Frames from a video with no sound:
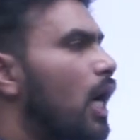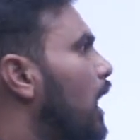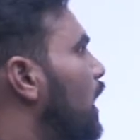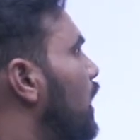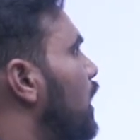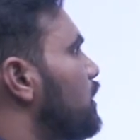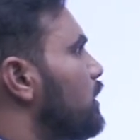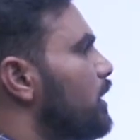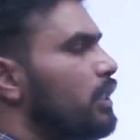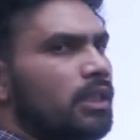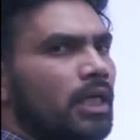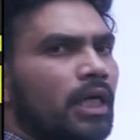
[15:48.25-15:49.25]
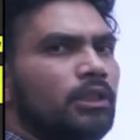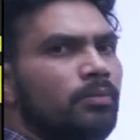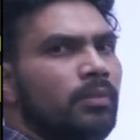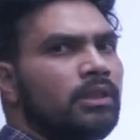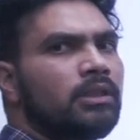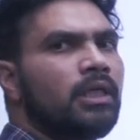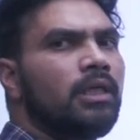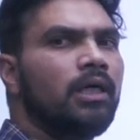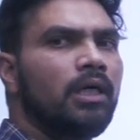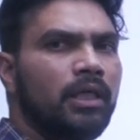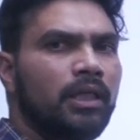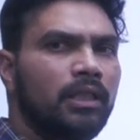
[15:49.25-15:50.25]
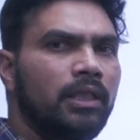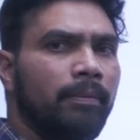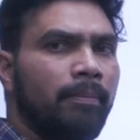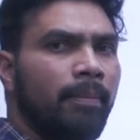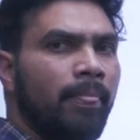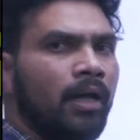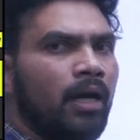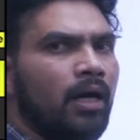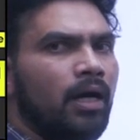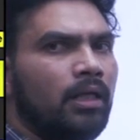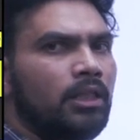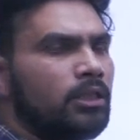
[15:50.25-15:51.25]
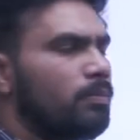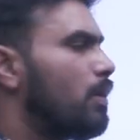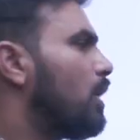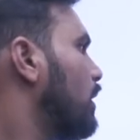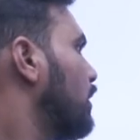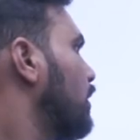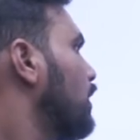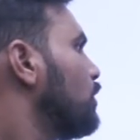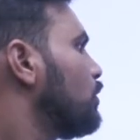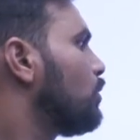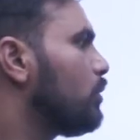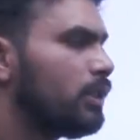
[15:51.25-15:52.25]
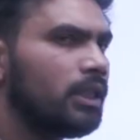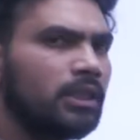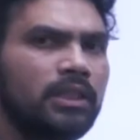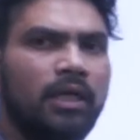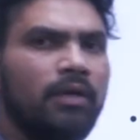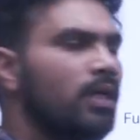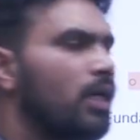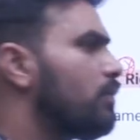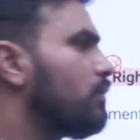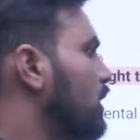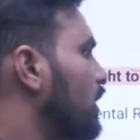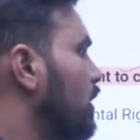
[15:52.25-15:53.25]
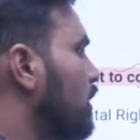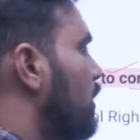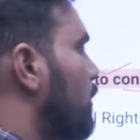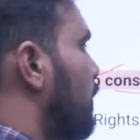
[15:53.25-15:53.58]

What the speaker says: articles, these rights mentioned in the this part. So yesterday we have seen the